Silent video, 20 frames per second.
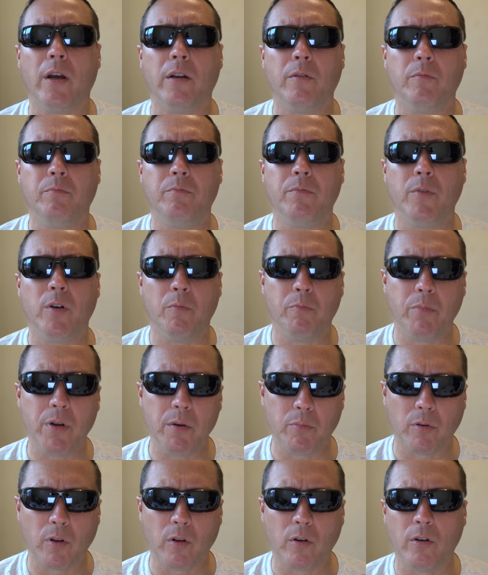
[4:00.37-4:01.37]
had, you know,
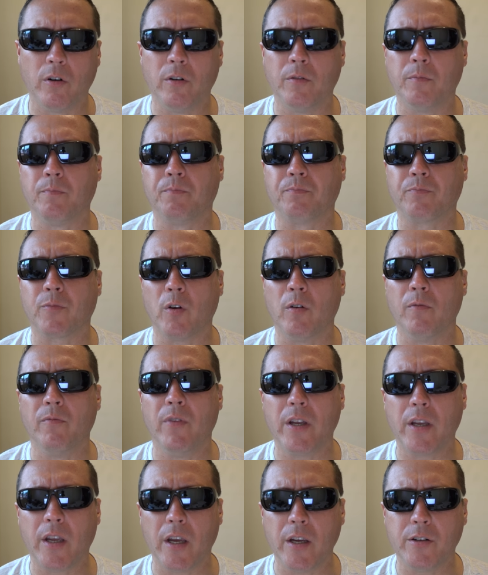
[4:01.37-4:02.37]
people on
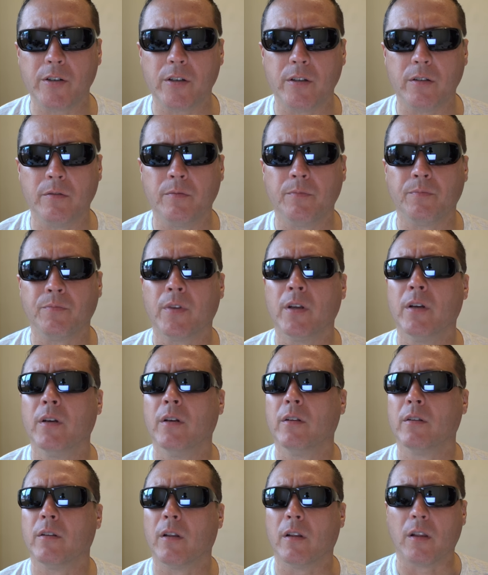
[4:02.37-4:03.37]
vacation.
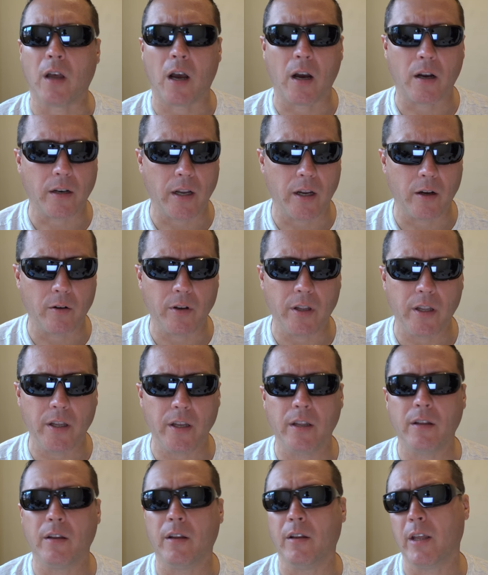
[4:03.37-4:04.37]
The lockdown
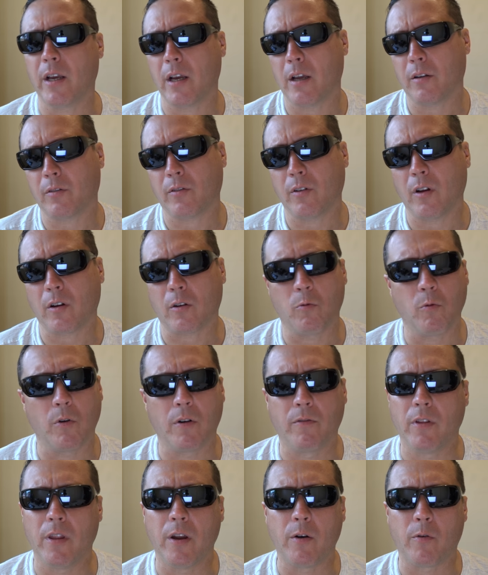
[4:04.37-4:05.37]
hit and they got stuck
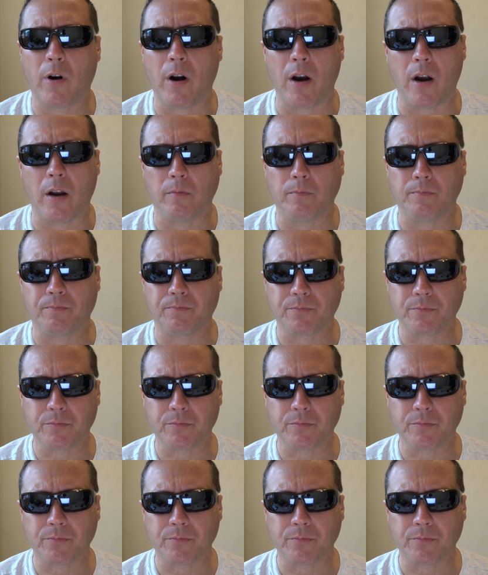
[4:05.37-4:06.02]
wherever they were at.